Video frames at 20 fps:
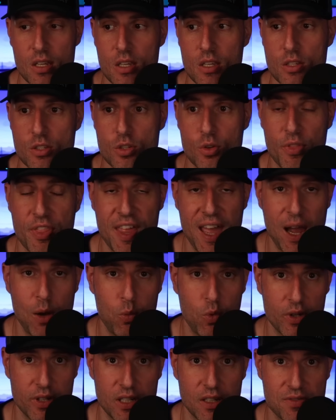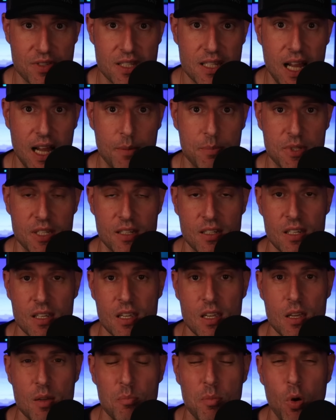So that wouldn't have stopped it.
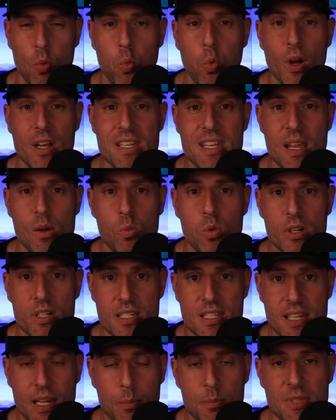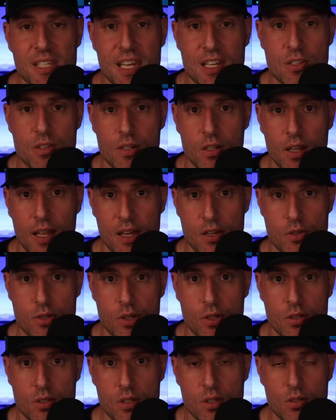But what network segmentation allows you
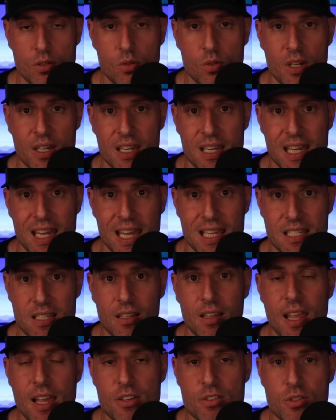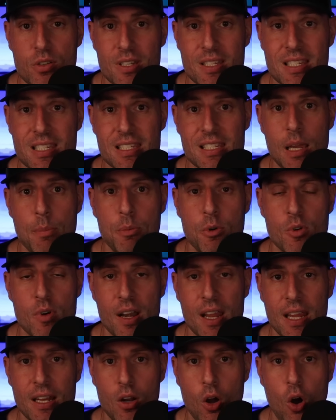to do is it allows you to
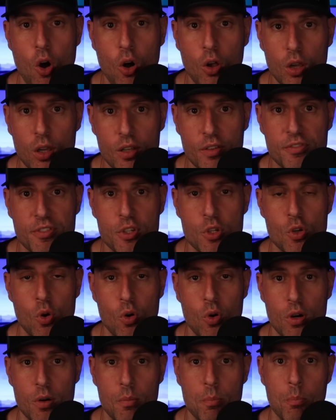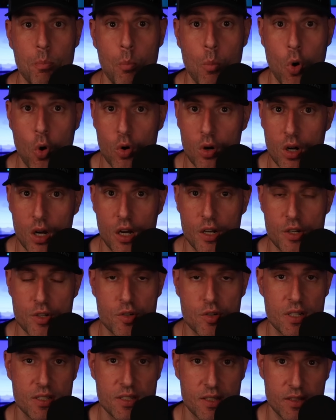separate all of your more
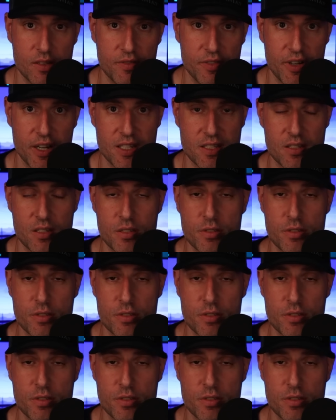untrusted devices.